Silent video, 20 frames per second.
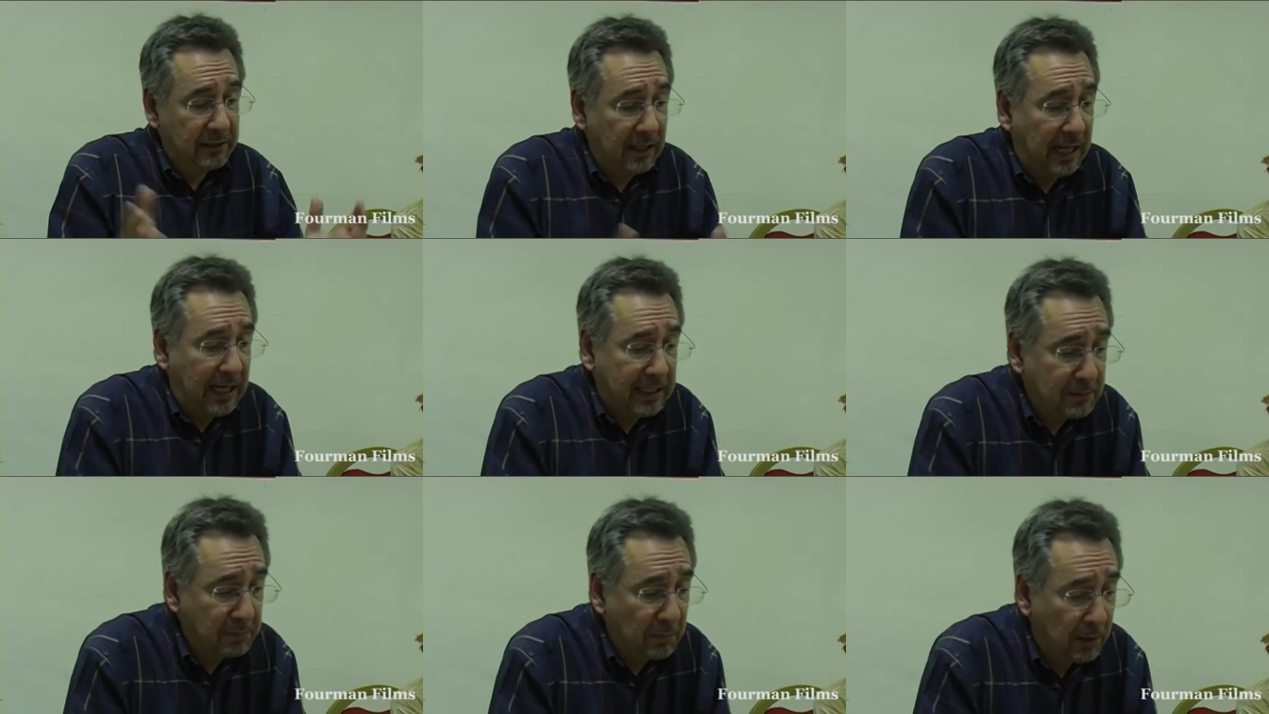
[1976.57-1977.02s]
So
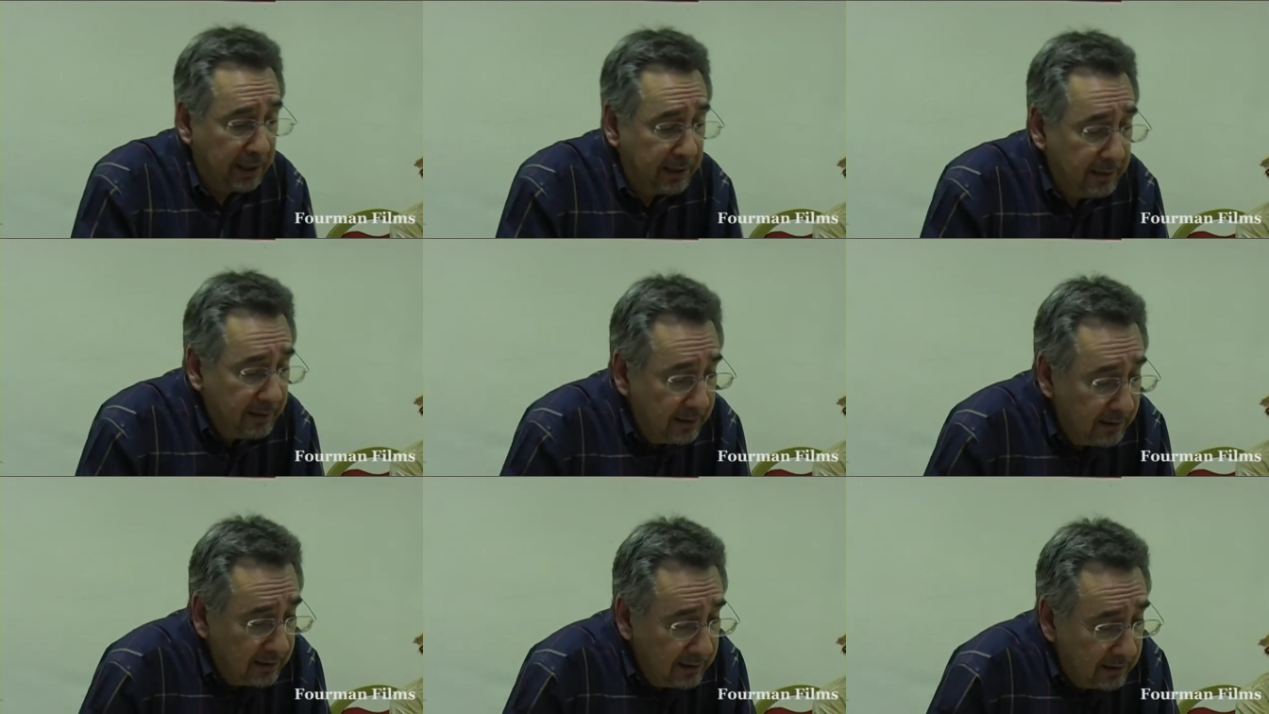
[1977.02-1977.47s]
that's
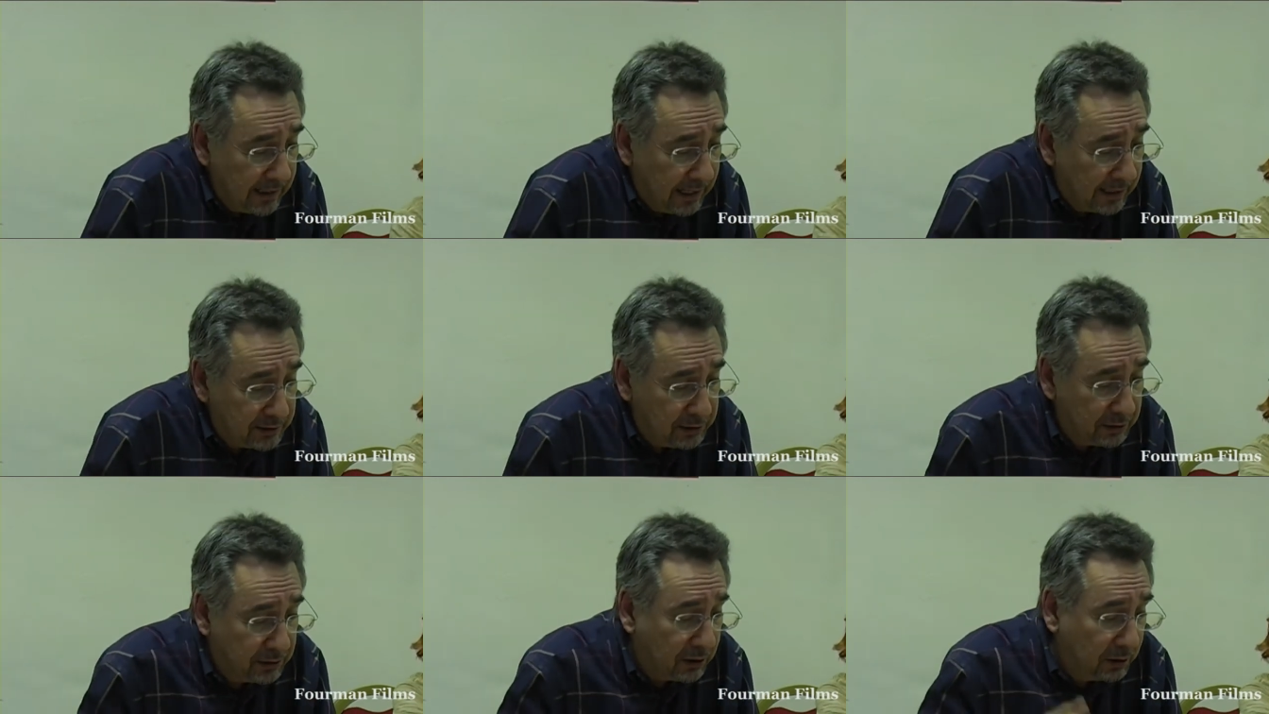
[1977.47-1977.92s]
my
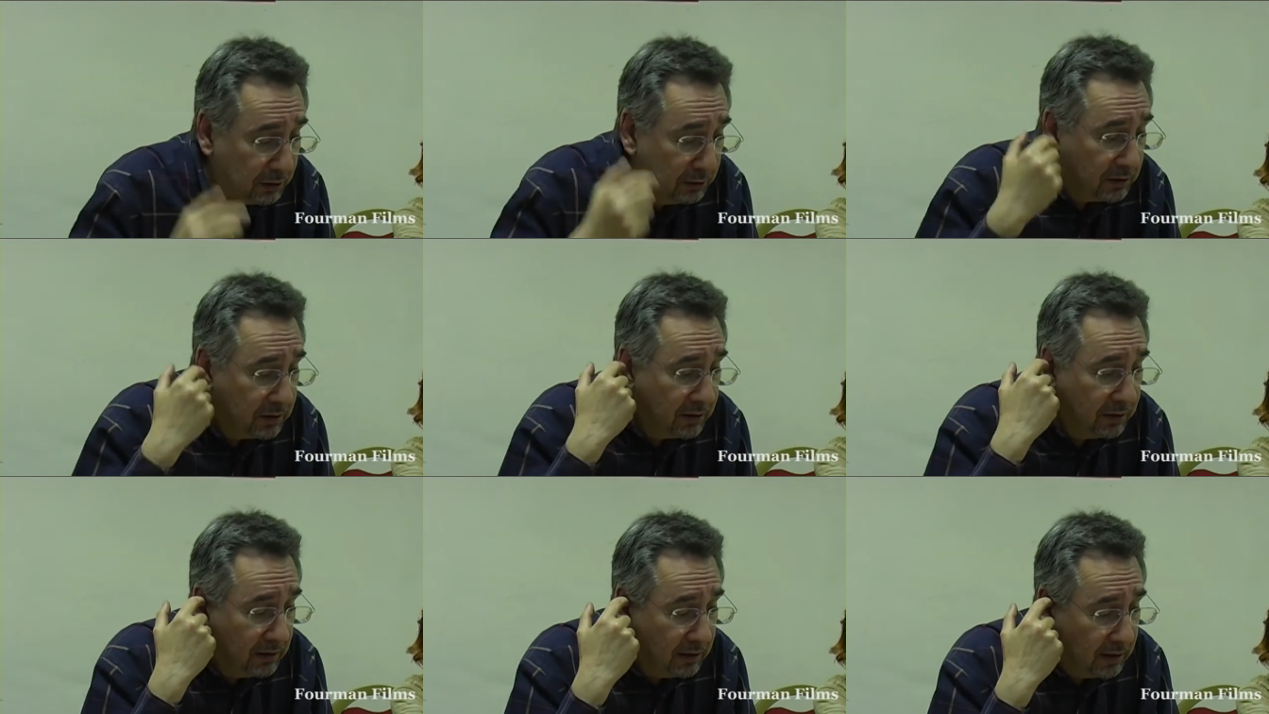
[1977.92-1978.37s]

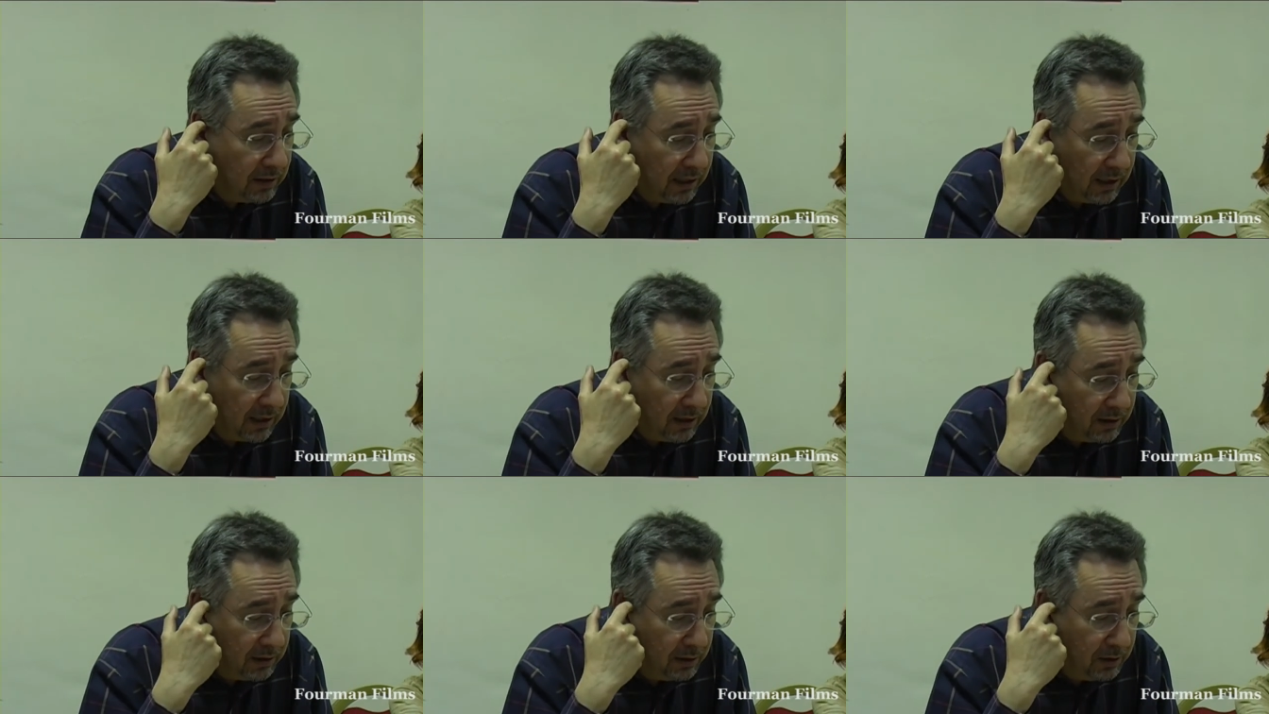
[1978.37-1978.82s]
attitude
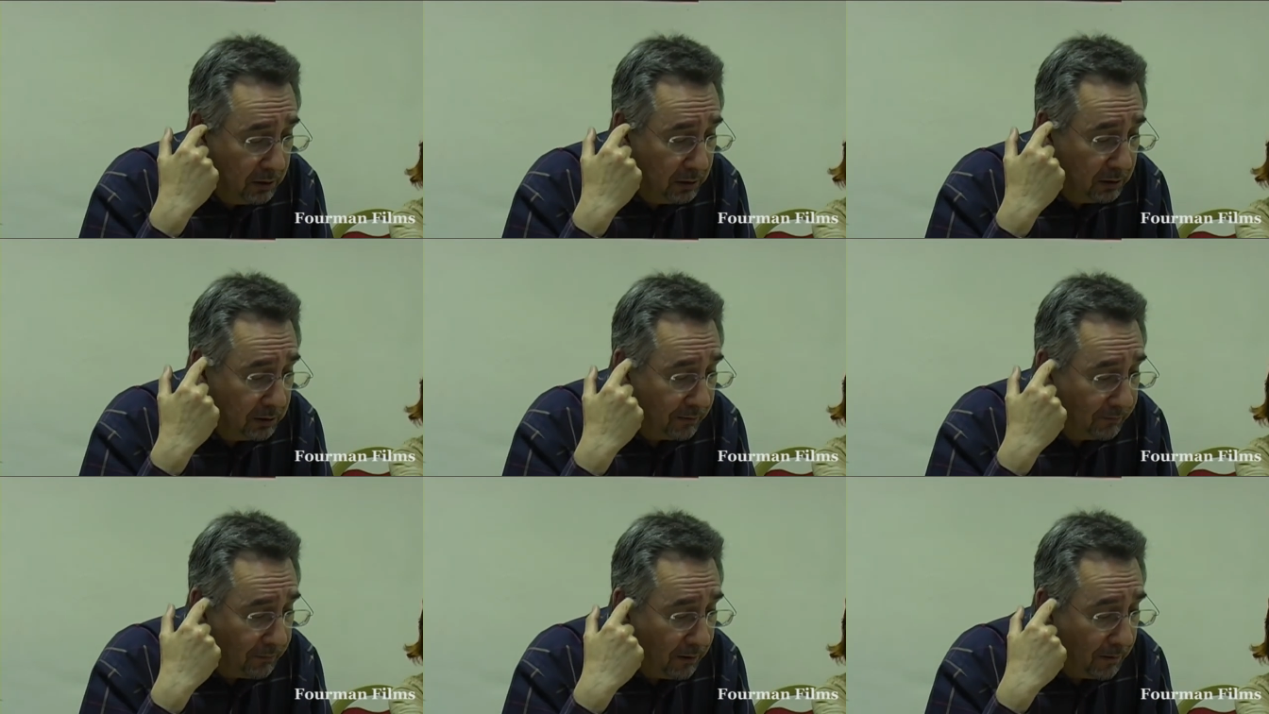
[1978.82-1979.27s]
to
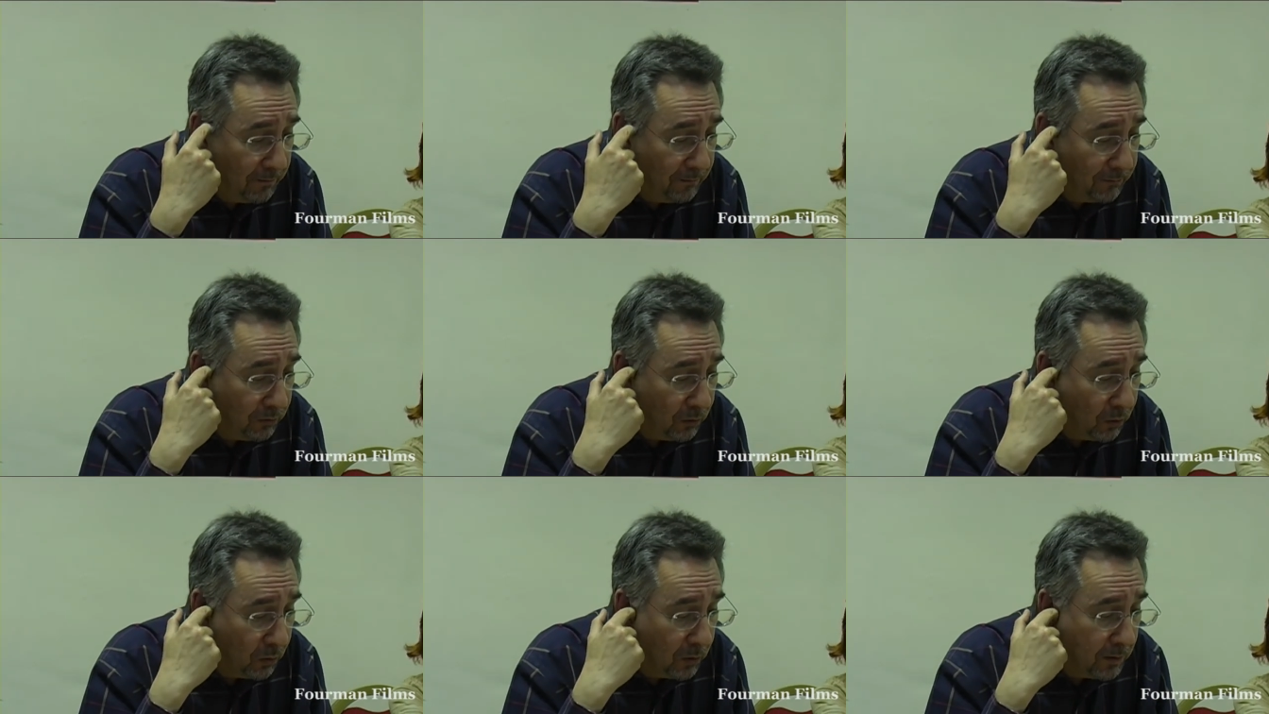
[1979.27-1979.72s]
who to vote
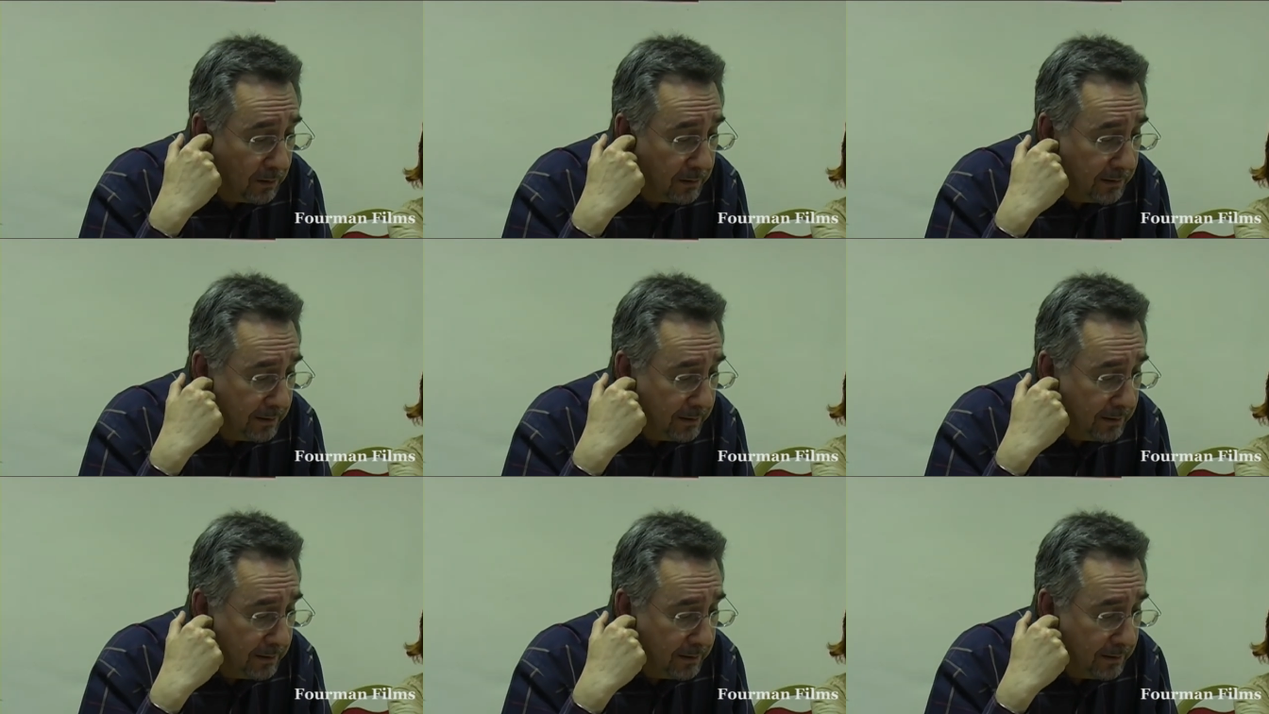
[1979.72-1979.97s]
for.